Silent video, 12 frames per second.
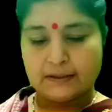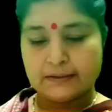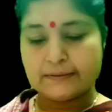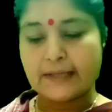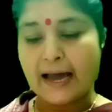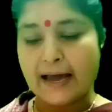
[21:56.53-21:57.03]

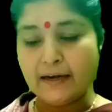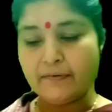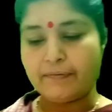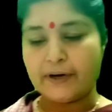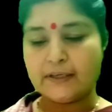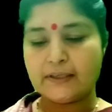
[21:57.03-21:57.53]
The
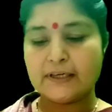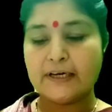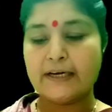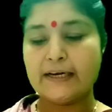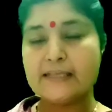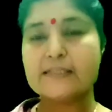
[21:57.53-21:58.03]

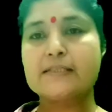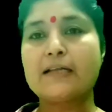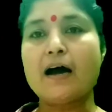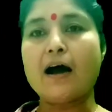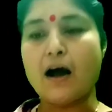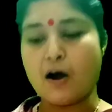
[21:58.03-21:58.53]
elephant reached
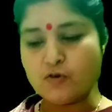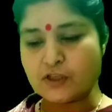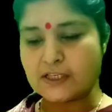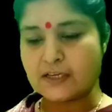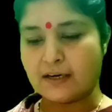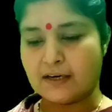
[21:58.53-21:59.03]
the
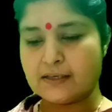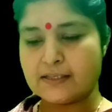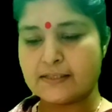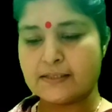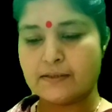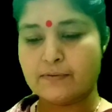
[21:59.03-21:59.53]

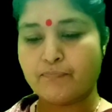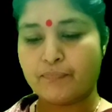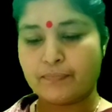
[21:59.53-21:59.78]
outskirts